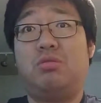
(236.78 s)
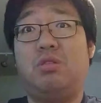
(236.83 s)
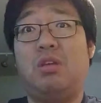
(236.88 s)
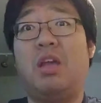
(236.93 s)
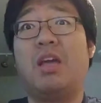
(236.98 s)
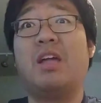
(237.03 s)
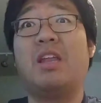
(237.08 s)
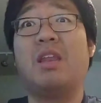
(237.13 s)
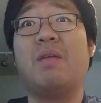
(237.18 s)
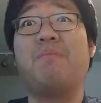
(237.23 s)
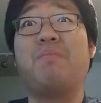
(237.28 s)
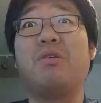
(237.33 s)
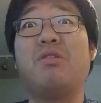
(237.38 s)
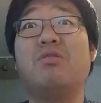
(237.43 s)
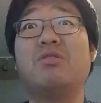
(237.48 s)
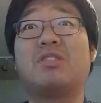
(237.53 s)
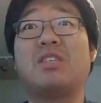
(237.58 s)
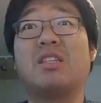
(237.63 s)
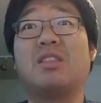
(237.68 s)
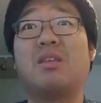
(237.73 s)
And if
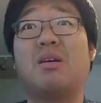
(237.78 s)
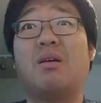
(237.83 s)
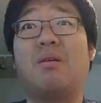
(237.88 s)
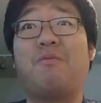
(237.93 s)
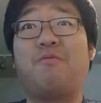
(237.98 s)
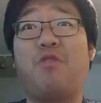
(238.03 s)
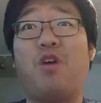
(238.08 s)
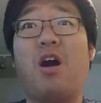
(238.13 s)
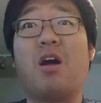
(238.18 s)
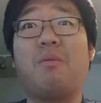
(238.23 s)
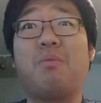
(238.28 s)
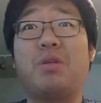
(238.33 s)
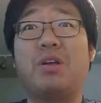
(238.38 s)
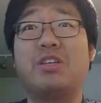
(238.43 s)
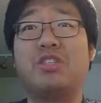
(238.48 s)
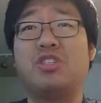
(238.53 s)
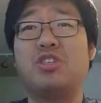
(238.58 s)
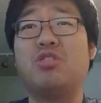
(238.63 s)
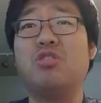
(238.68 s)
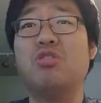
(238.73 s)
you set the Fog
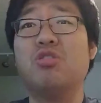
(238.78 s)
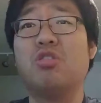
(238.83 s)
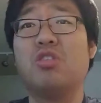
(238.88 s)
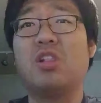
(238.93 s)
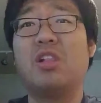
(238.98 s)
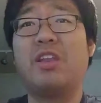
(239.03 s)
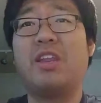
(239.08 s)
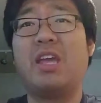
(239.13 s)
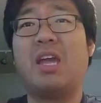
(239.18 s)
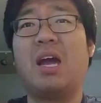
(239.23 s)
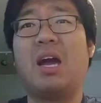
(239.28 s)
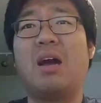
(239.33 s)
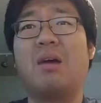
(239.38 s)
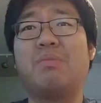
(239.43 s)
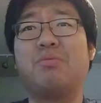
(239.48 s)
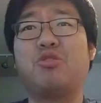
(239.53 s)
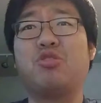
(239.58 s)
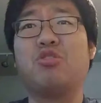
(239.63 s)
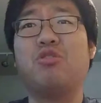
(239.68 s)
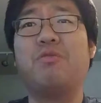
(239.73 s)
Blades, you already
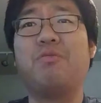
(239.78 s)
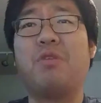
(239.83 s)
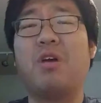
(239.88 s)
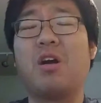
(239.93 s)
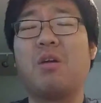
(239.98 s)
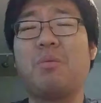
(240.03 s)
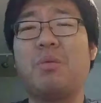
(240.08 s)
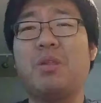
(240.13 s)
have 2 Fog